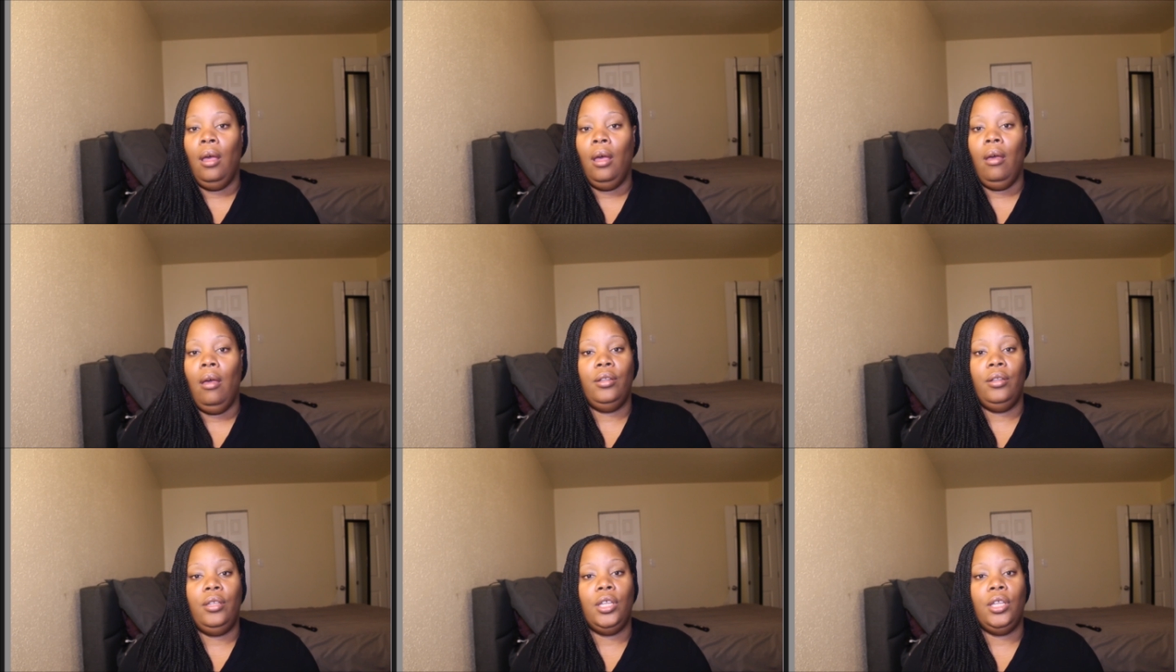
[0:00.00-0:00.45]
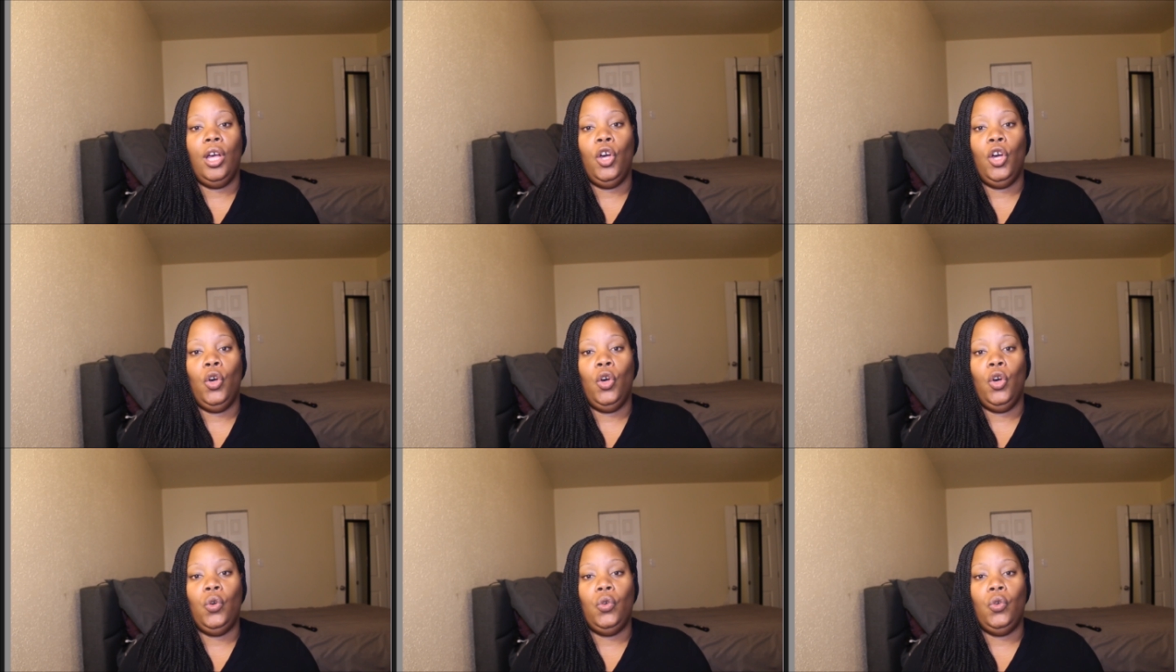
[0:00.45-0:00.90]
And
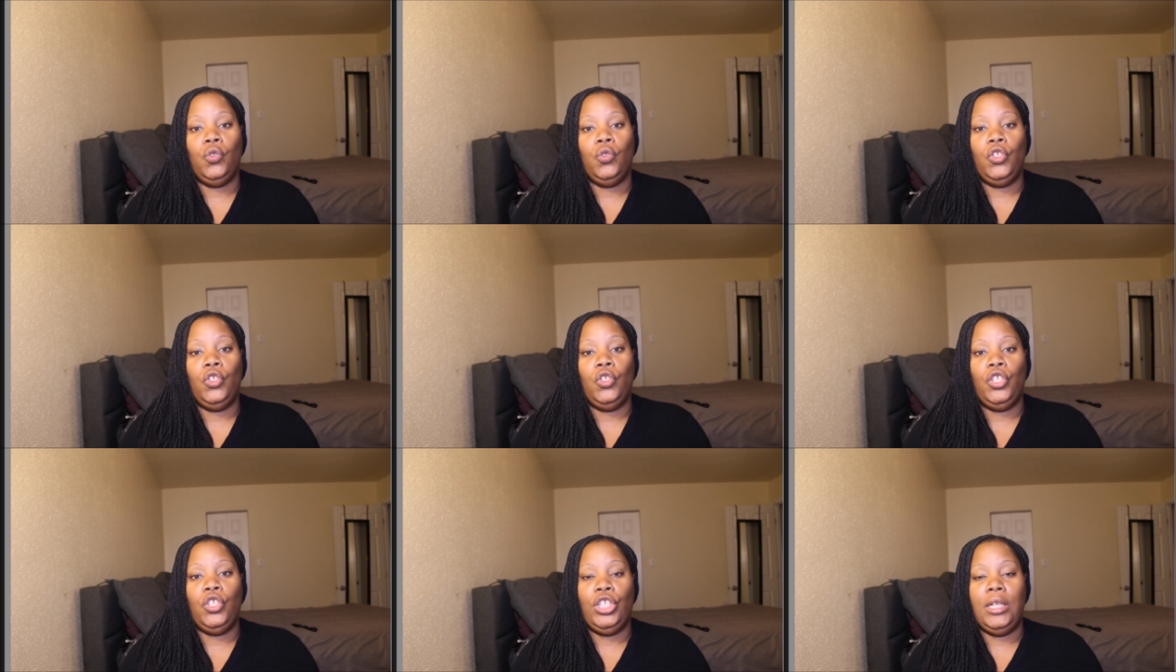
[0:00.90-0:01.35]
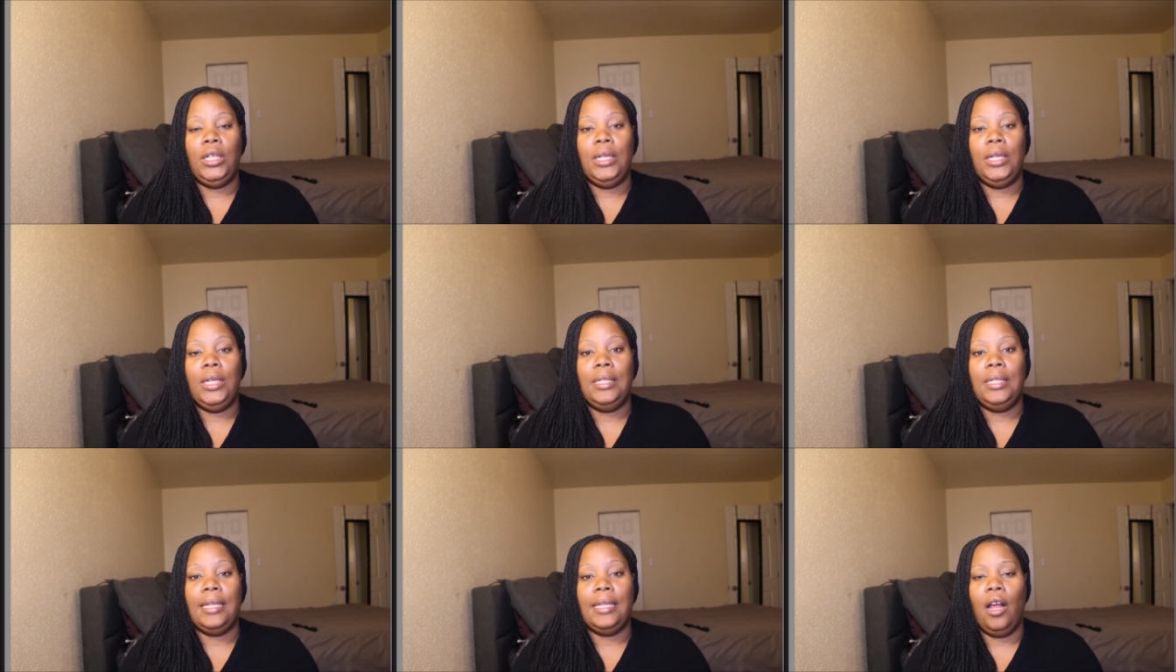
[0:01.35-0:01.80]
so
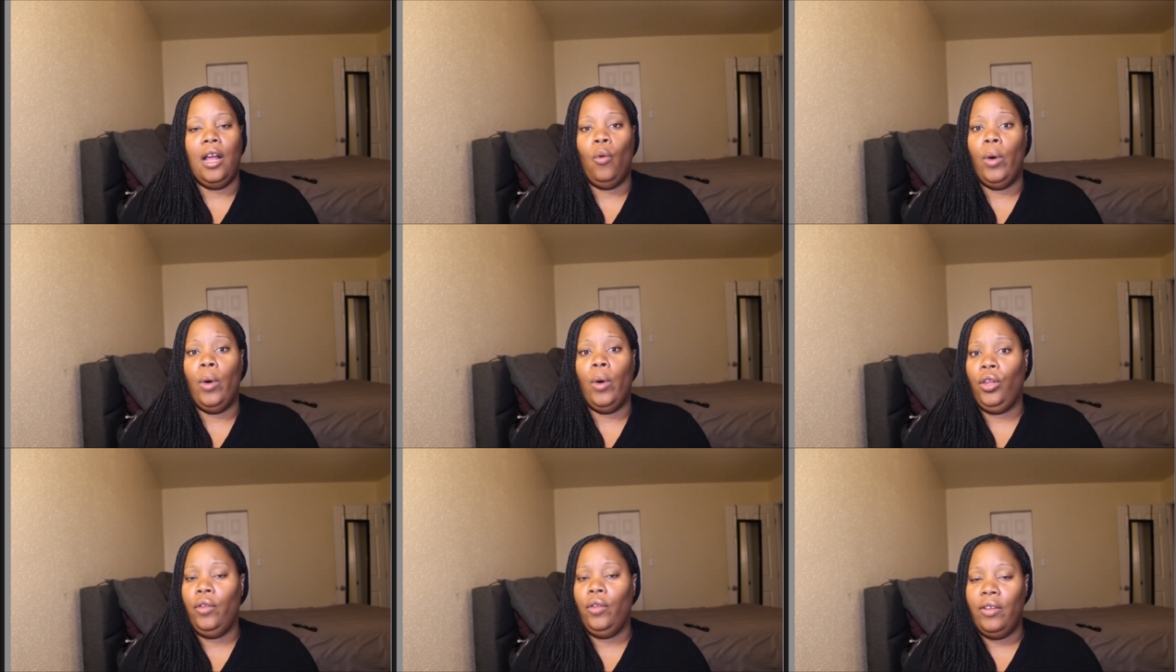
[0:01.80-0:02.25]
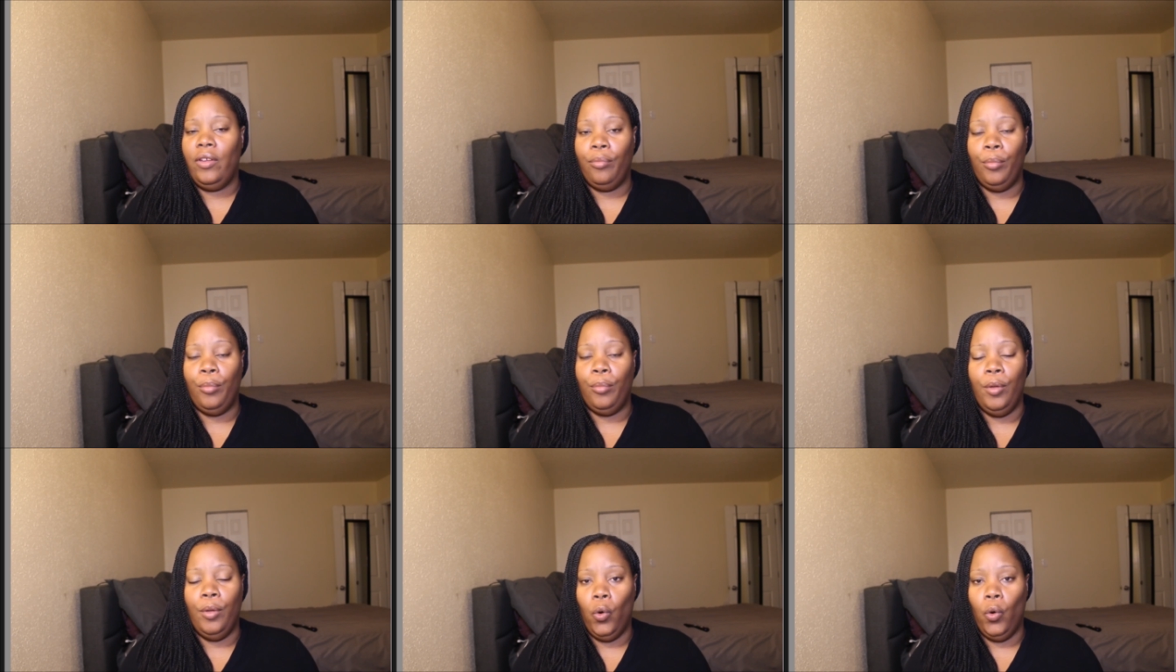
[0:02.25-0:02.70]
she said, oh, well, you've given
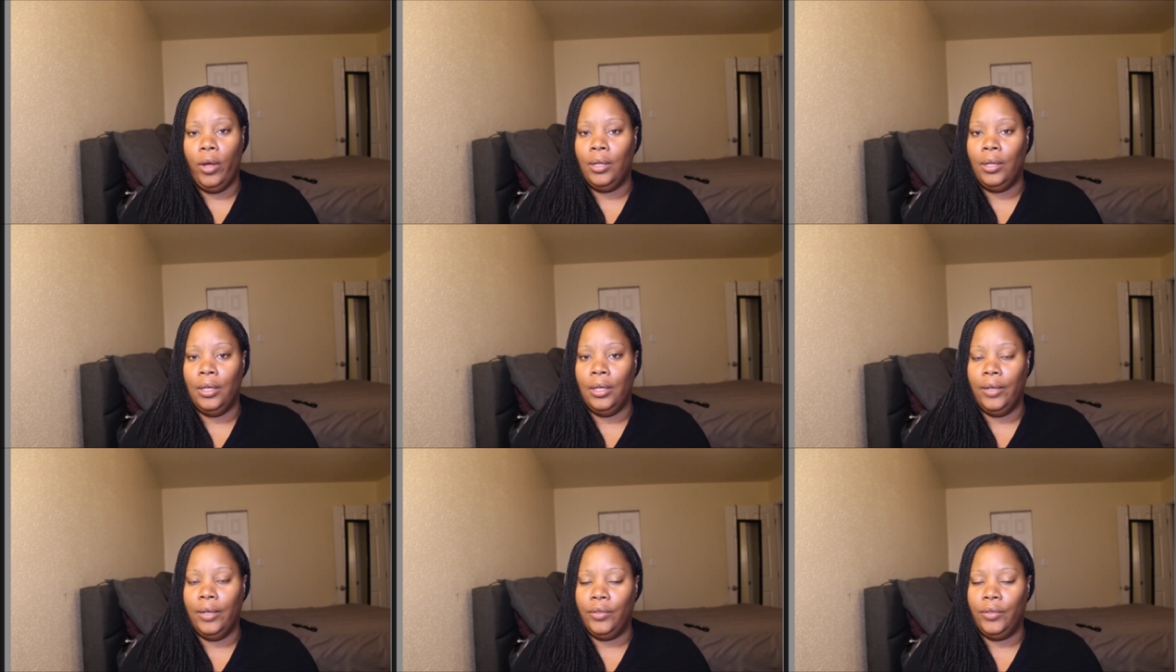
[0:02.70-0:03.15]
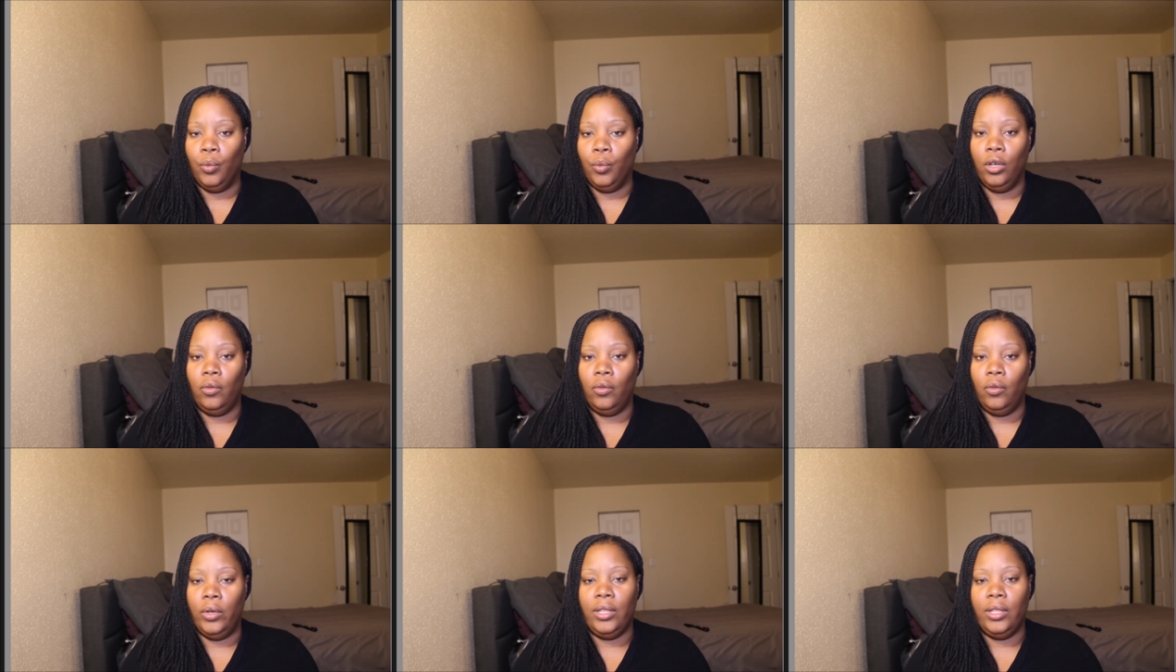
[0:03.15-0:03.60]
me more than enough to
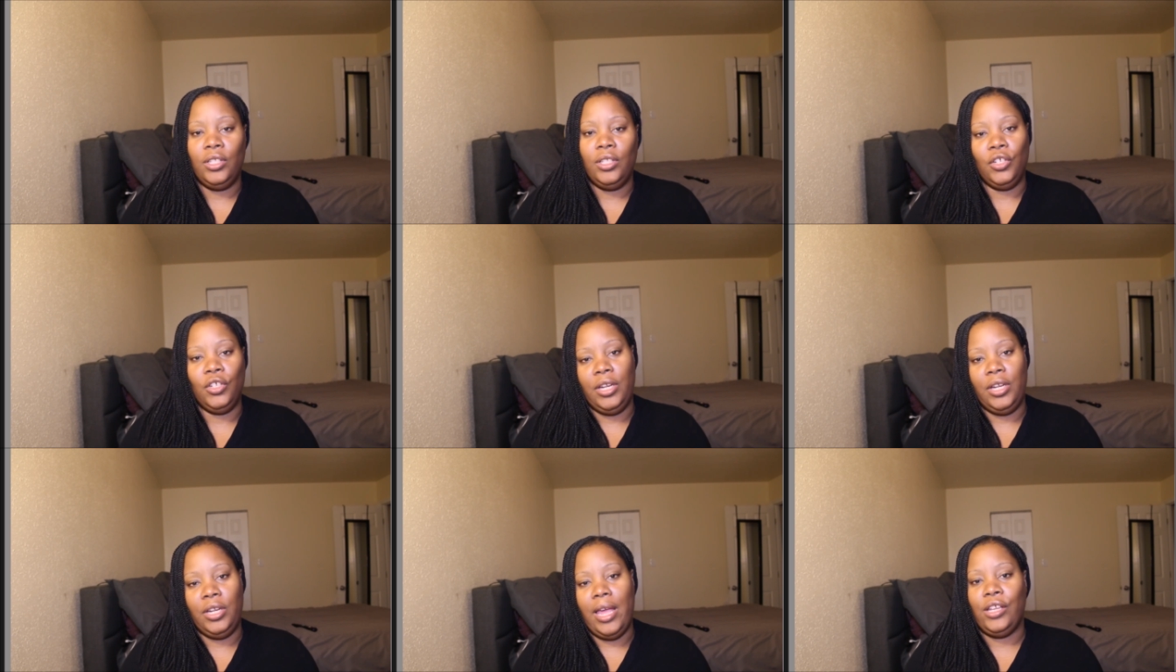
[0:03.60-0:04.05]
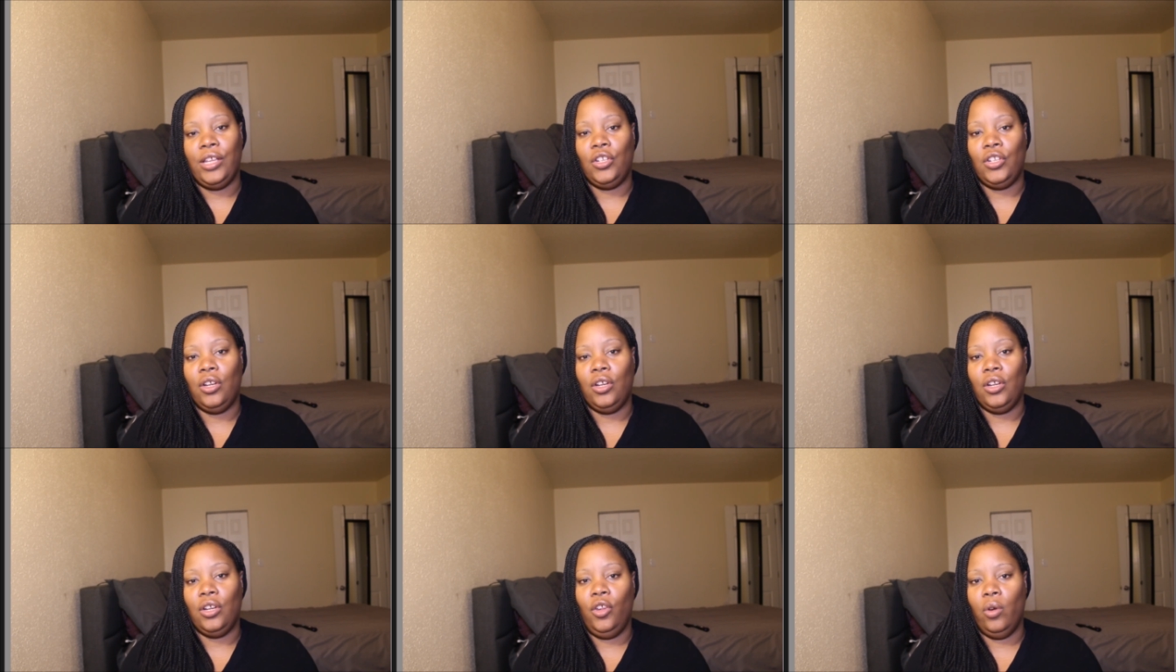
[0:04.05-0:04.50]
work with. And so she asked
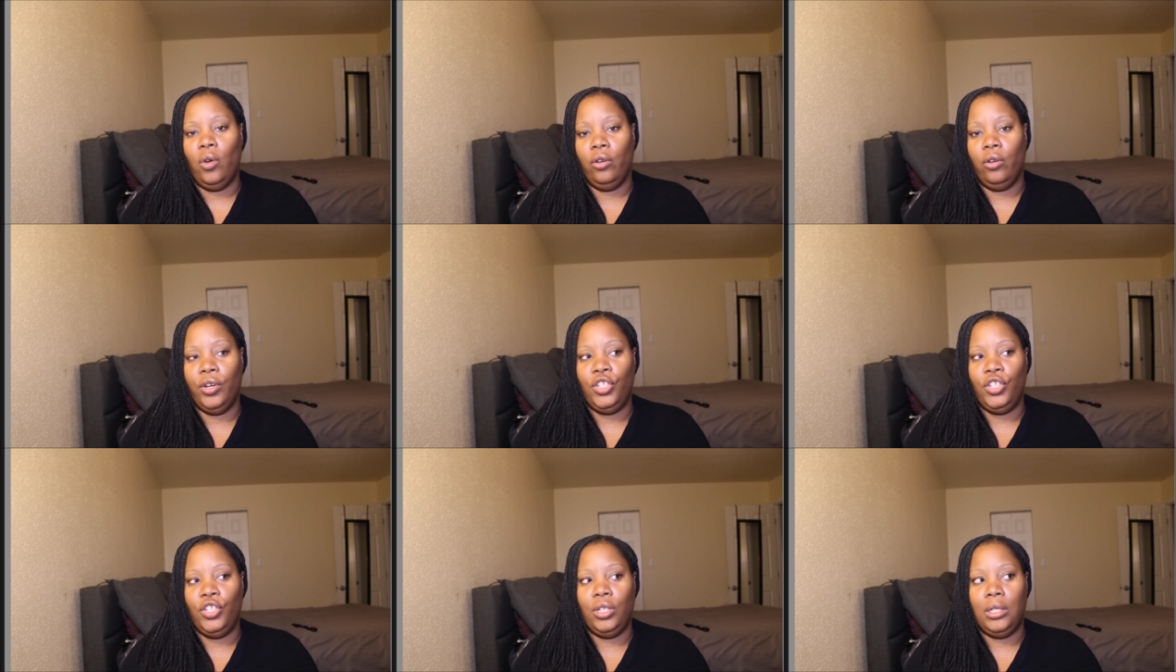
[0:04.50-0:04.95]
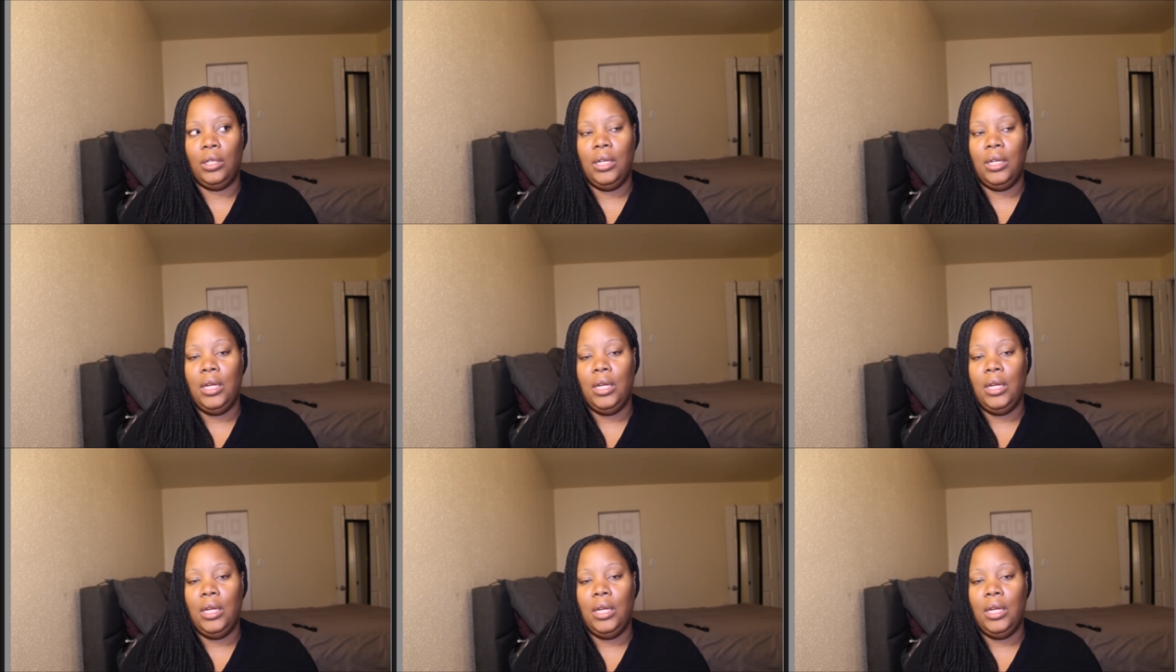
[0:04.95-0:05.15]
her, are you a Christian?